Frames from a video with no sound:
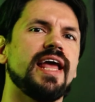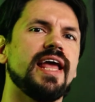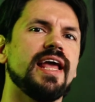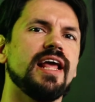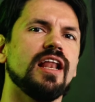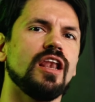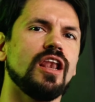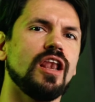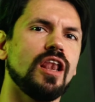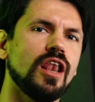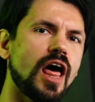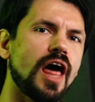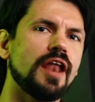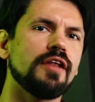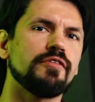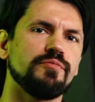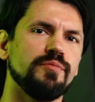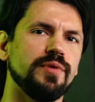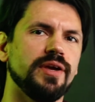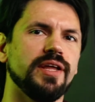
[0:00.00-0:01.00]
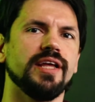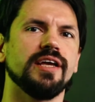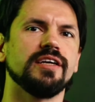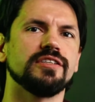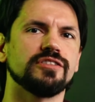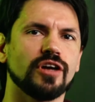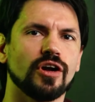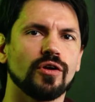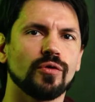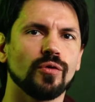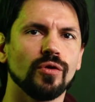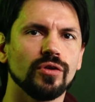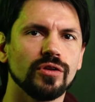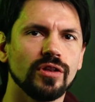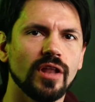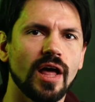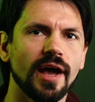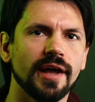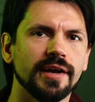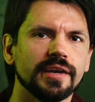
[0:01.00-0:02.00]
a lot of meetings are
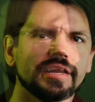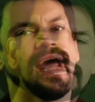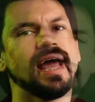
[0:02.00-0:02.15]
online,